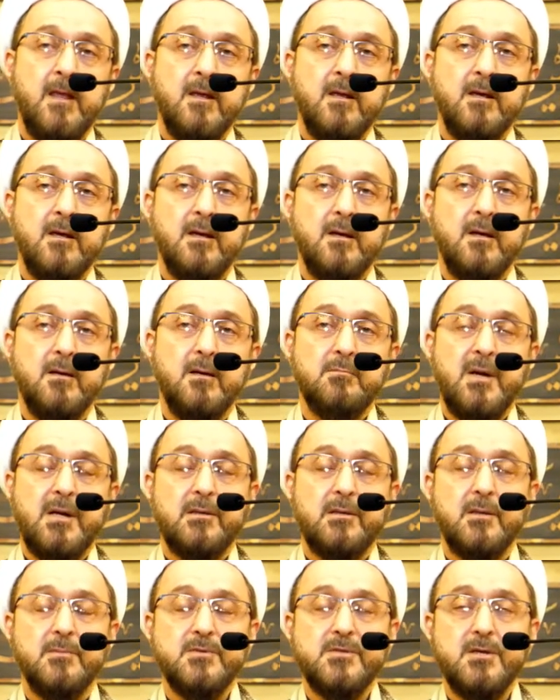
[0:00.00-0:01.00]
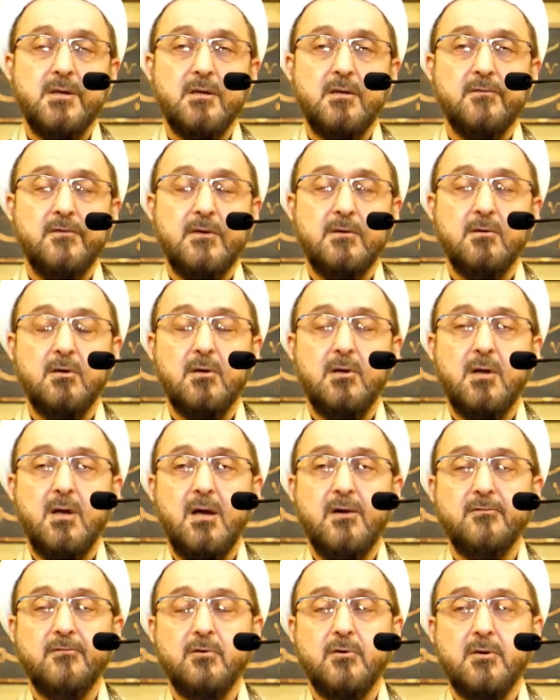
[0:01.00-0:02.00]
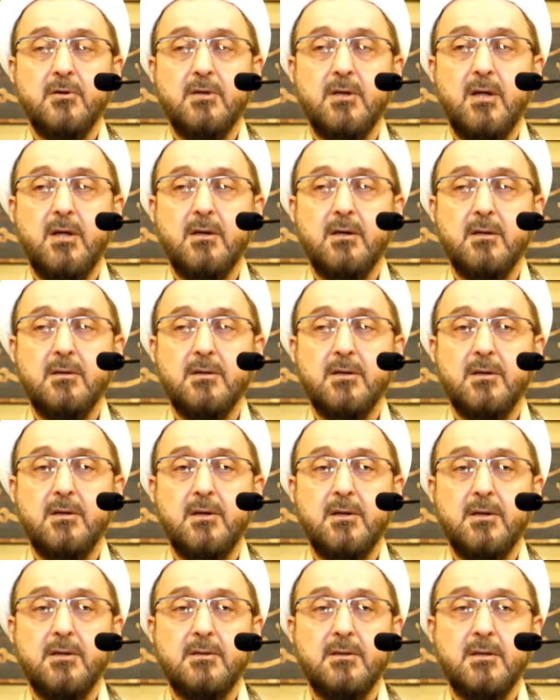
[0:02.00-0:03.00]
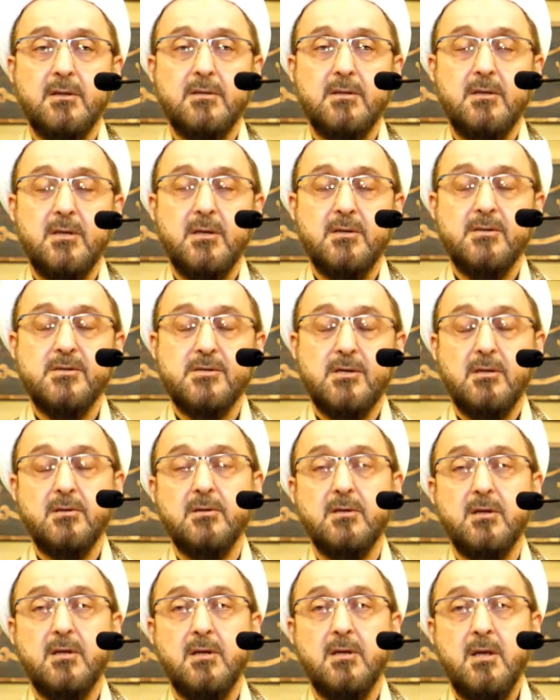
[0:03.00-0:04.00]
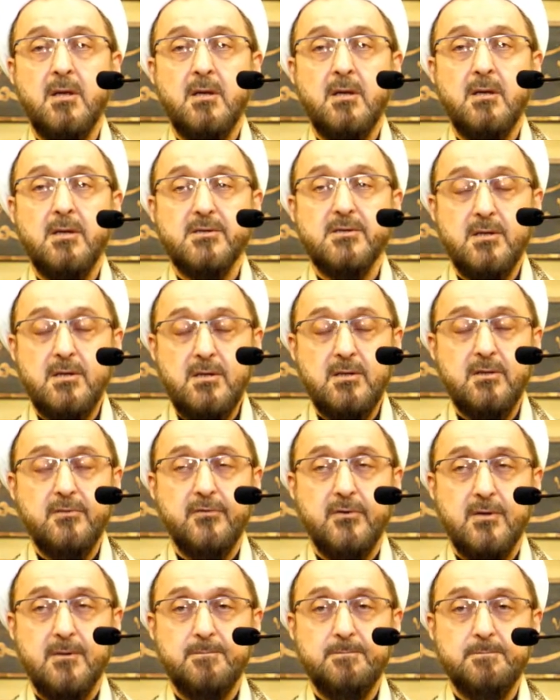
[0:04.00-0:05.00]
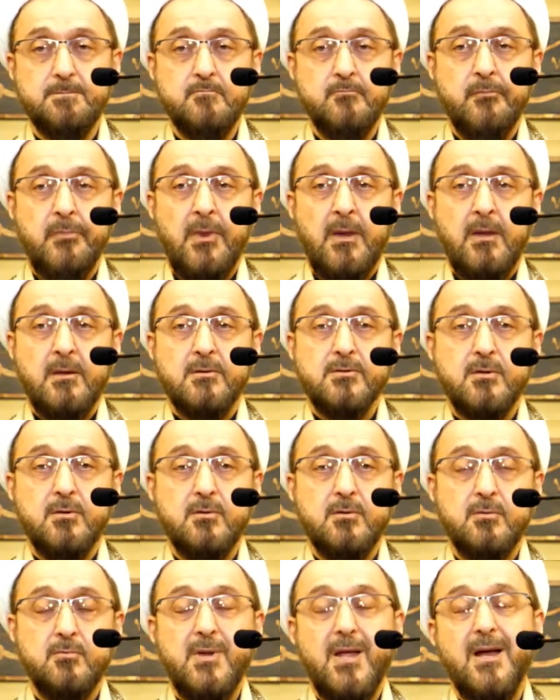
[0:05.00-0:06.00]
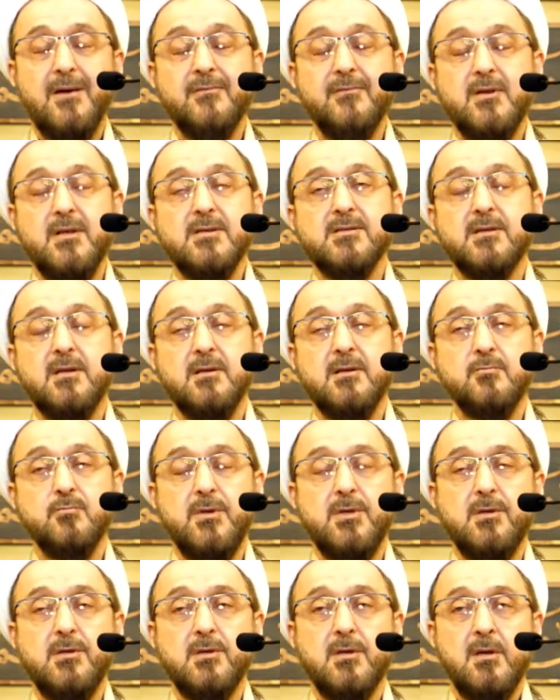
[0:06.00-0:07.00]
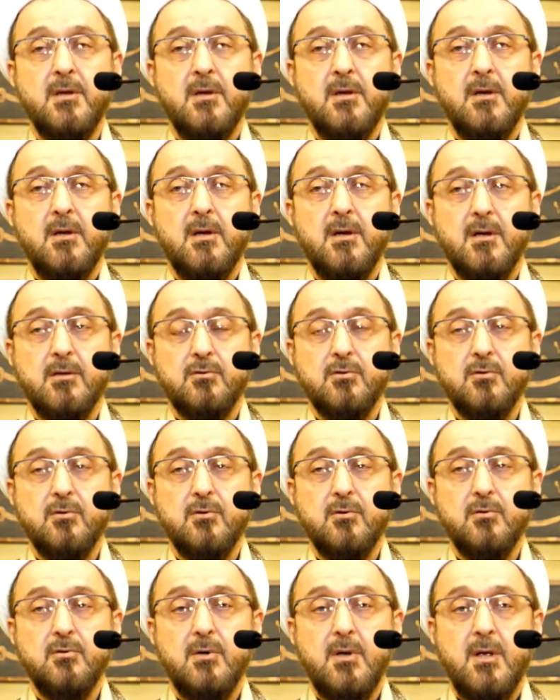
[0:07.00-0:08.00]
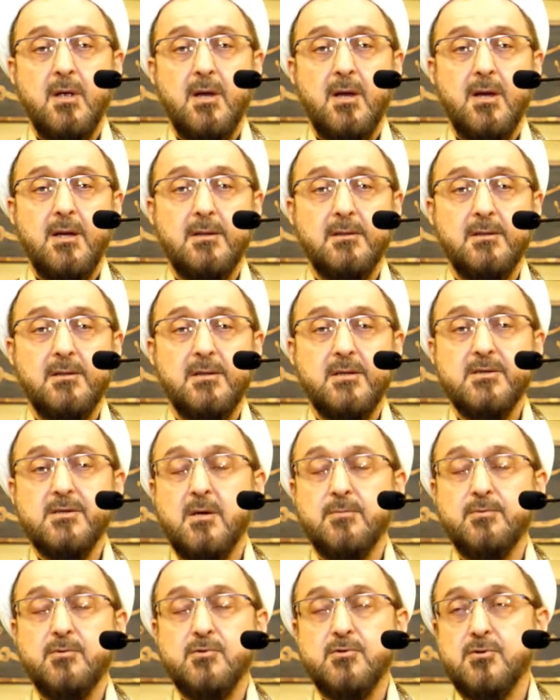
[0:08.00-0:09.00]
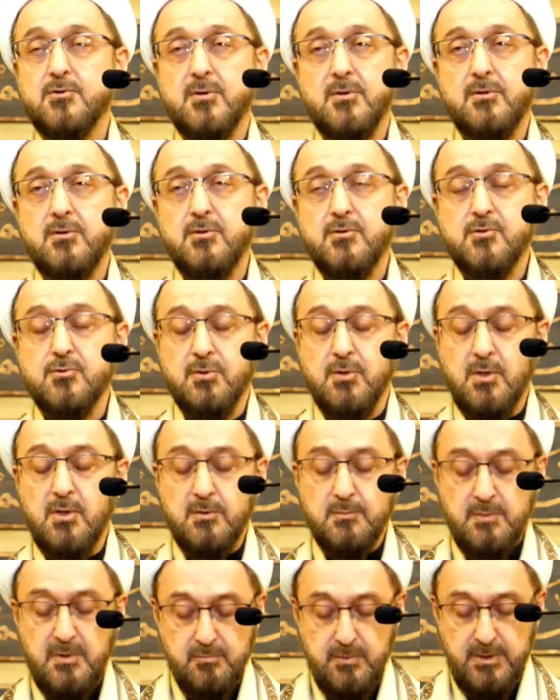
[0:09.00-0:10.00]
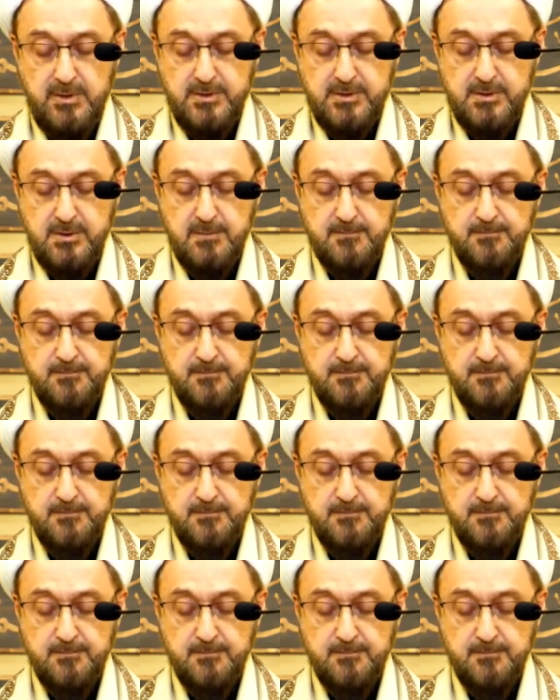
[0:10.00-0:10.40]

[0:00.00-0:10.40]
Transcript: Maktab Sayyid Fadlallah have already declared that next Sunday is Eid for them. So we have less than a week to go, and this opportunity should not be wasted.